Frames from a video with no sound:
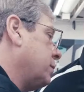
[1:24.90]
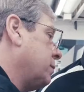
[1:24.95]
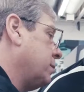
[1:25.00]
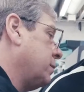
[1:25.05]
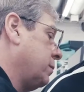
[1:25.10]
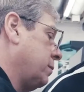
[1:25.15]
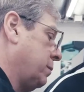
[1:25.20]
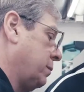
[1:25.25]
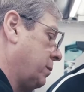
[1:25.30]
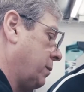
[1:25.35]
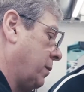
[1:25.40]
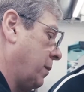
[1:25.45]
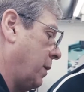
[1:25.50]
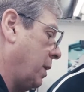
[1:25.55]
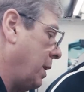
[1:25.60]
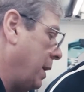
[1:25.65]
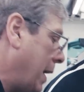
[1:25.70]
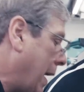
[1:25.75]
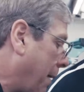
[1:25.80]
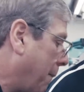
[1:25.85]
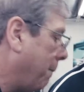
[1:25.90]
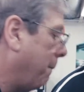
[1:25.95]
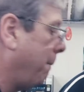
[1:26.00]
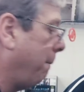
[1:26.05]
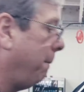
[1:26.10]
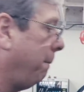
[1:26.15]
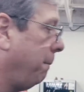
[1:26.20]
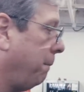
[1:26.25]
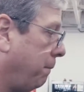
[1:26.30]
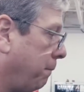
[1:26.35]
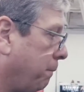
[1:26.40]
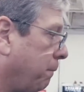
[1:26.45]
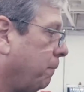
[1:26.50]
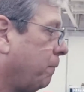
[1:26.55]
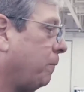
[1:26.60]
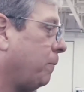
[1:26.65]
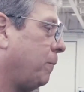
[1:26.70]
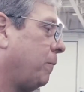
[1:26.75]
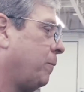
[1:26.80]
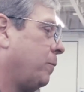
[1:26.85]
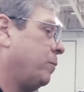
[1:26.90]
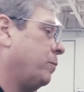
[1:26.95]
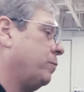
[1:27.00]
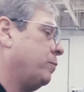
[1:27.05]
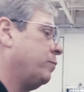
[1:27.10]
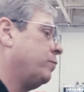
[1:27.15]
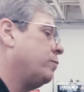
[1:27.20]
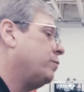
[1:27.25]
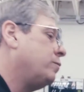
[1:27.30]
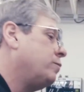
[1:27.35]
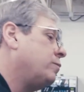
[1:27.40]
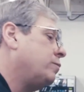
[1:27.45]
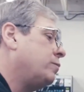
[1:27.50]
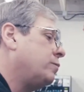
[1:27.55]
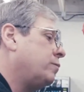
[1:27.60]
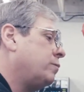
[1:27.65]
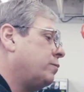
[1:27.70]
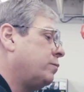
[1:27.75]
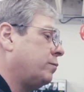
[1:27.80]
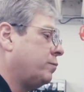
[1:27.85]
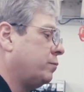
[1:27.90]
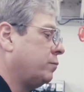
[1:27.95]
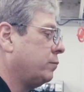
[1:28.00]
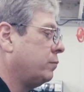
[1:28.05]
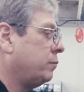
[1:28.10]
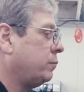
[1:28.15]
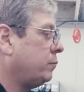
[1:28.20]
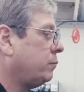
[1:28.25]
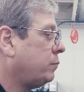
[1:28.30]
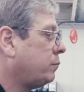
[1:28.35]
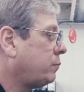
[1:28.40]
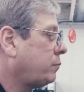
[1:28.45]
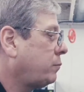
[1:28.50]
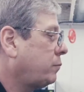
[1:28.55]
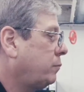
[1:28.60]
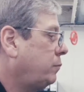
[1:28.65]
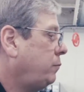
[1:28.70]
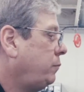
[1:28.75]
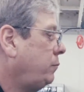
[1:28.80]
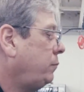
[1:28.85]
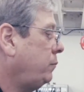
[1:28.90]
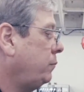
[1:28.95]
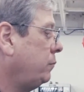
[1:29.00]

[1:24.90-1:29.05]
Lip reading: (silent)